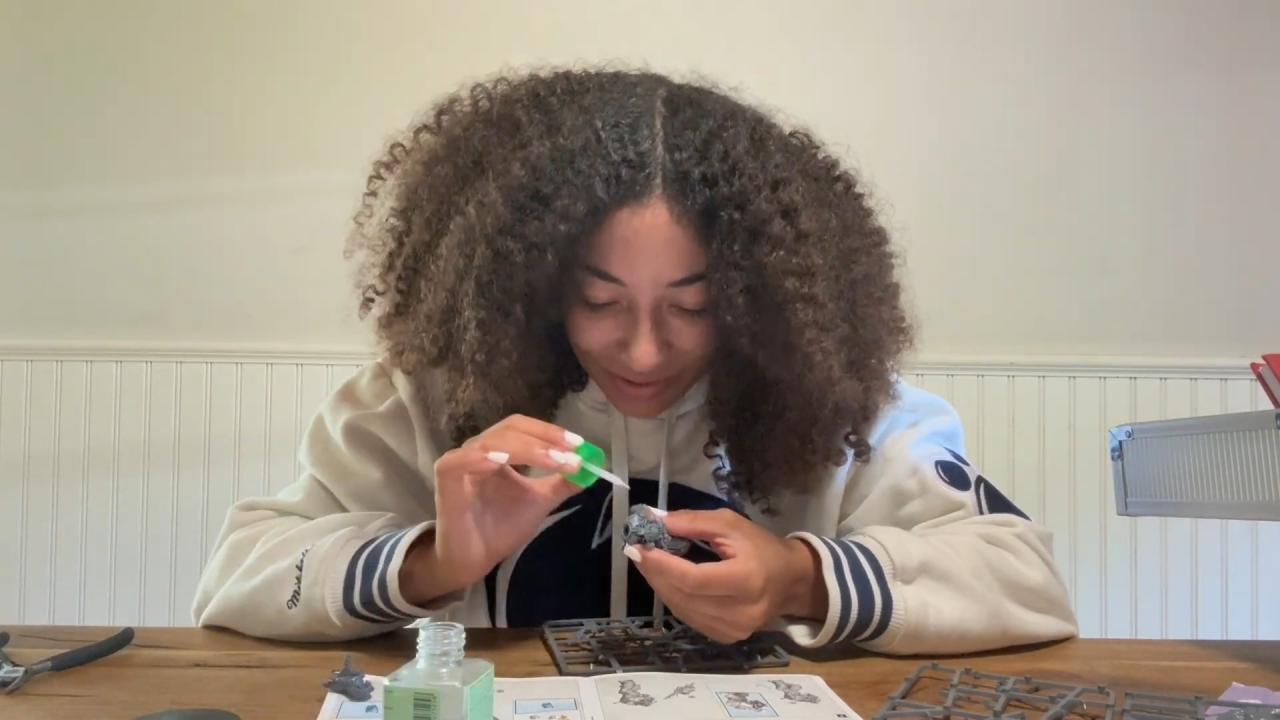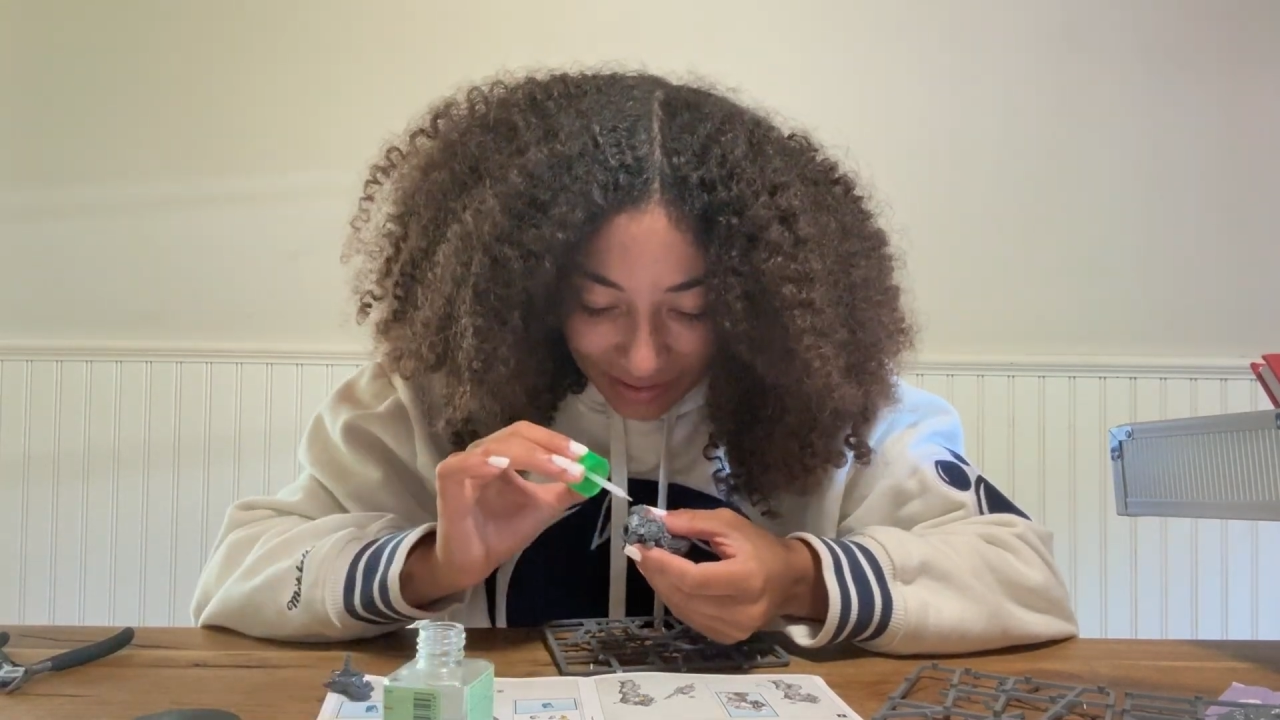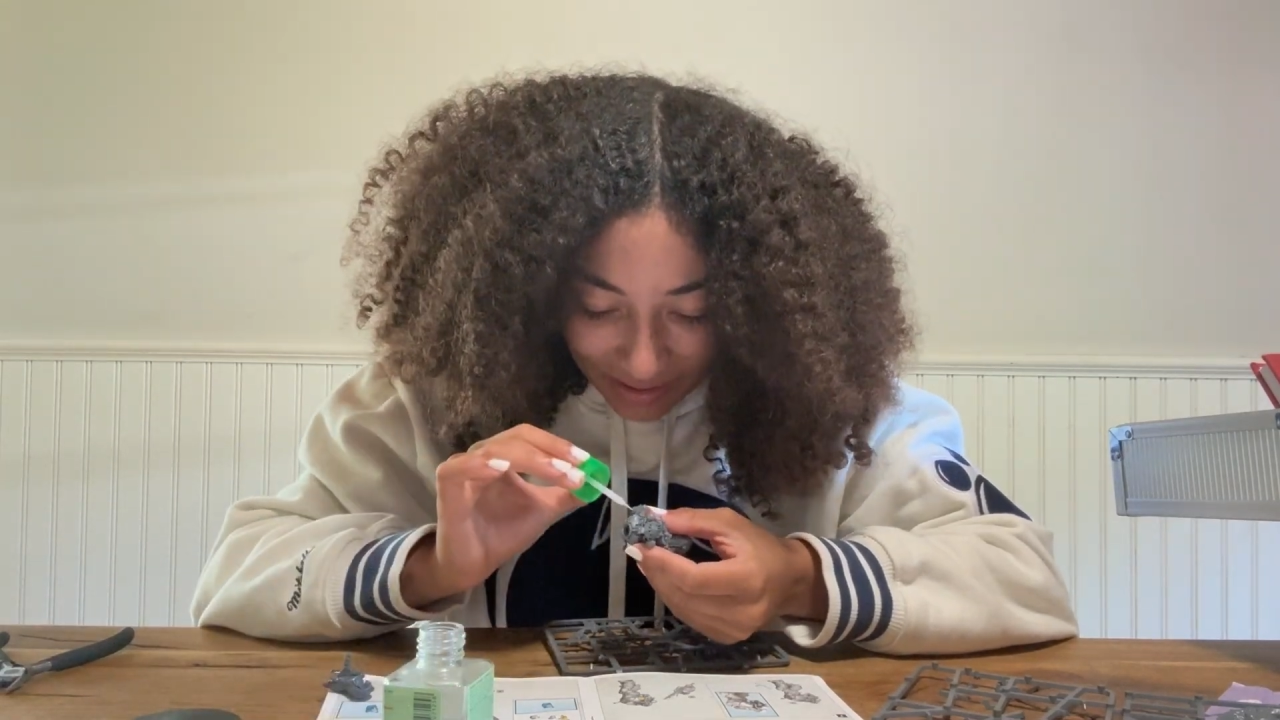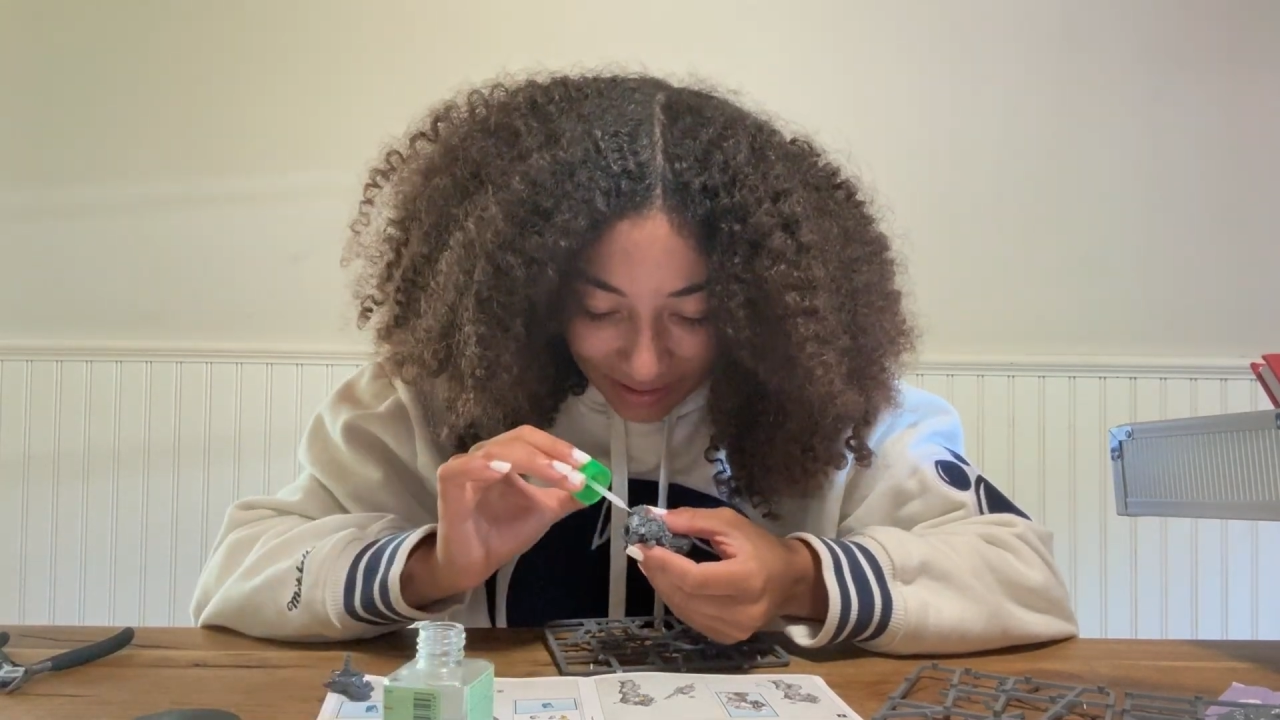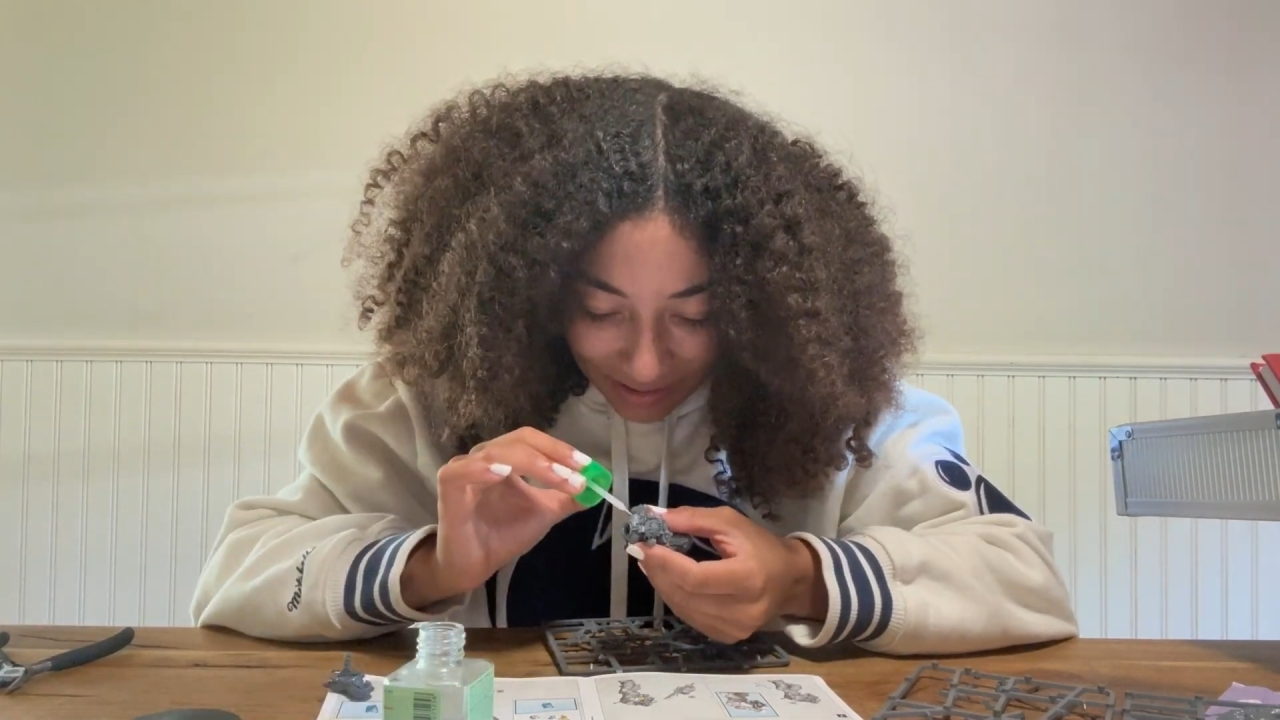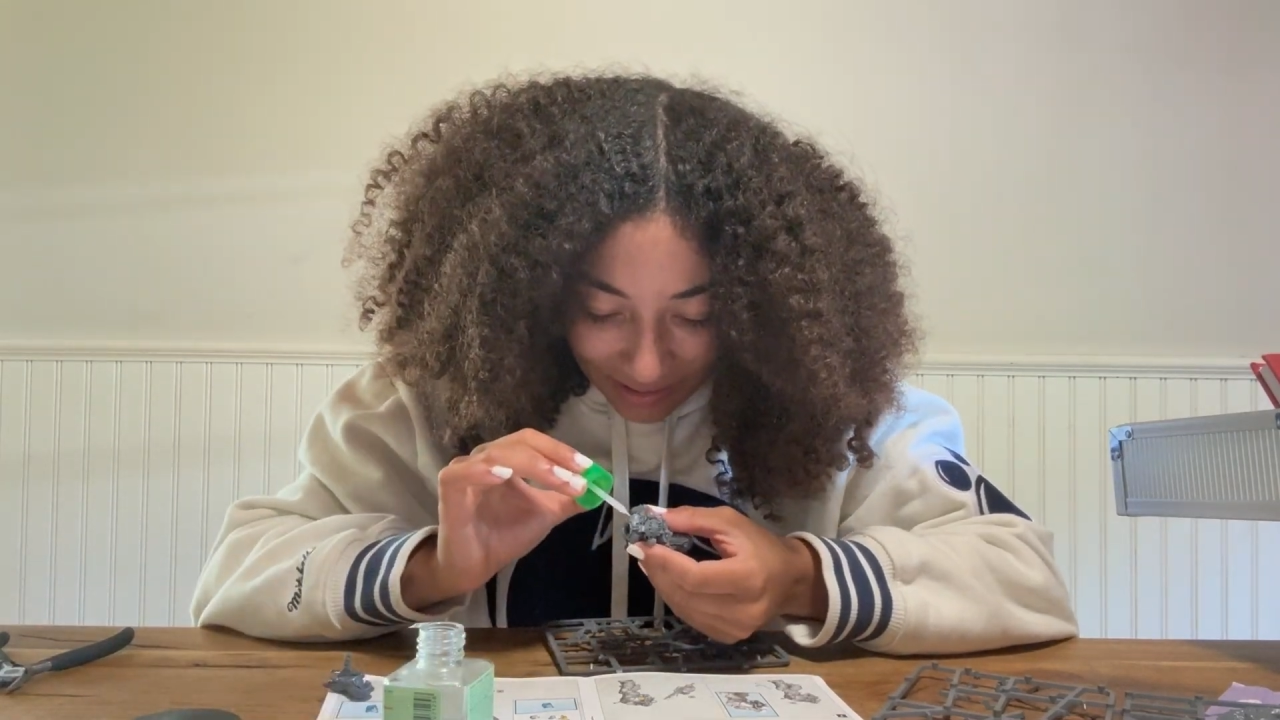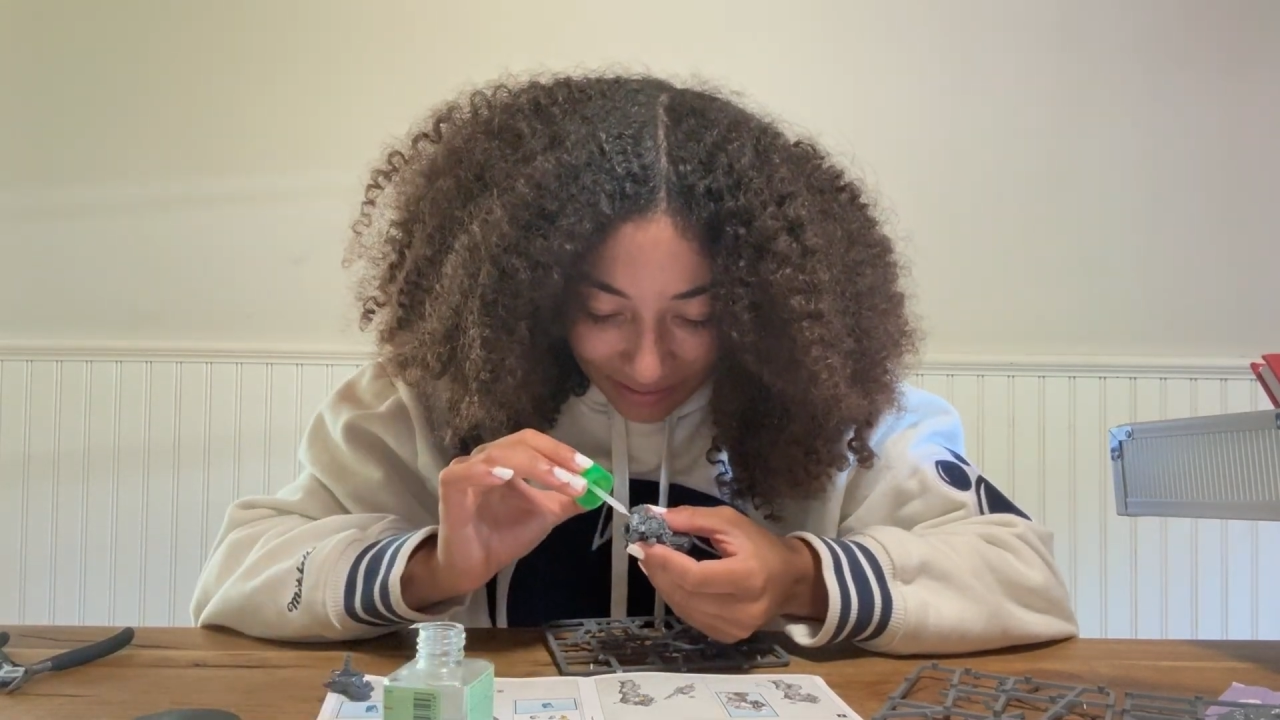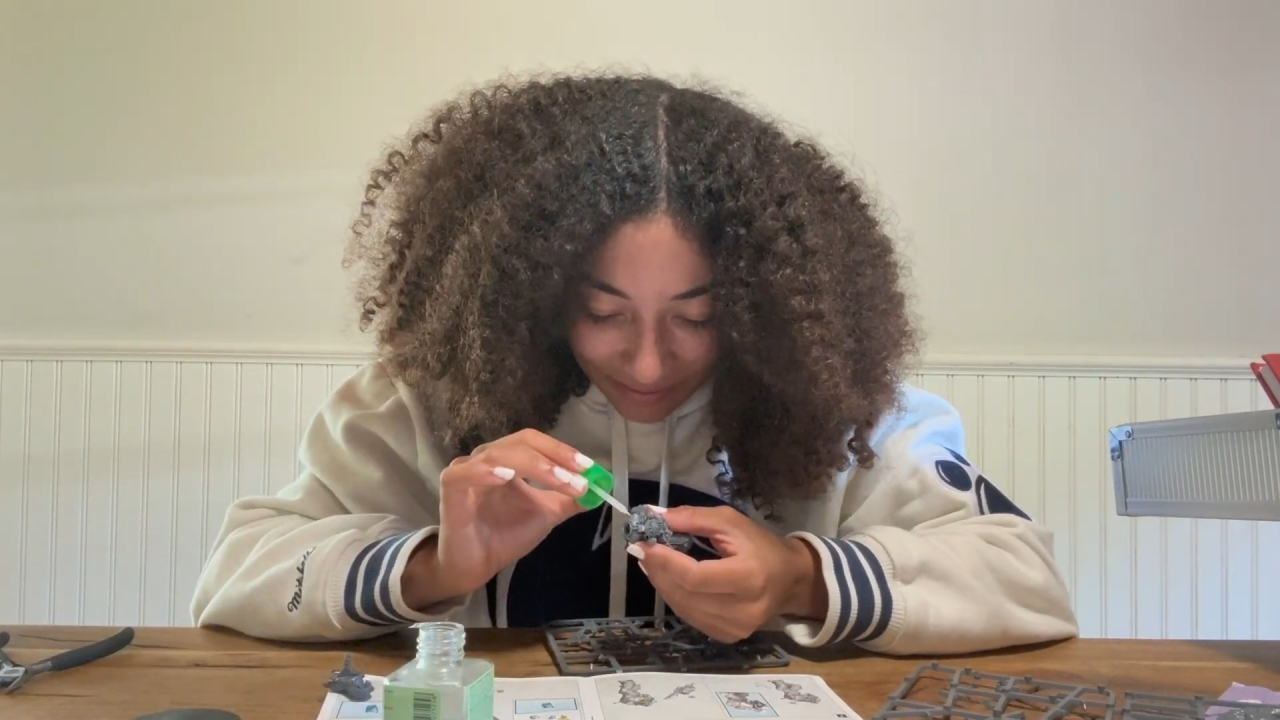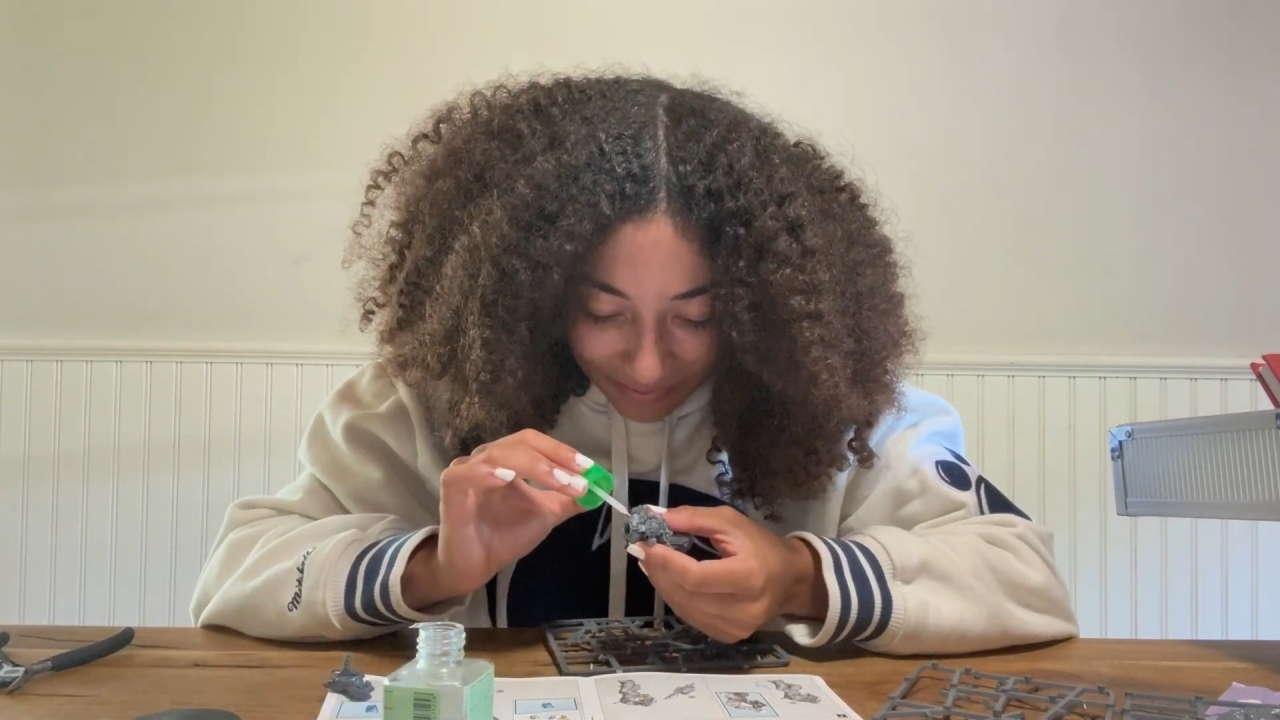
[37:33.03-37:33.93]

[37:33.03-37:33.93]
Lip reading: is like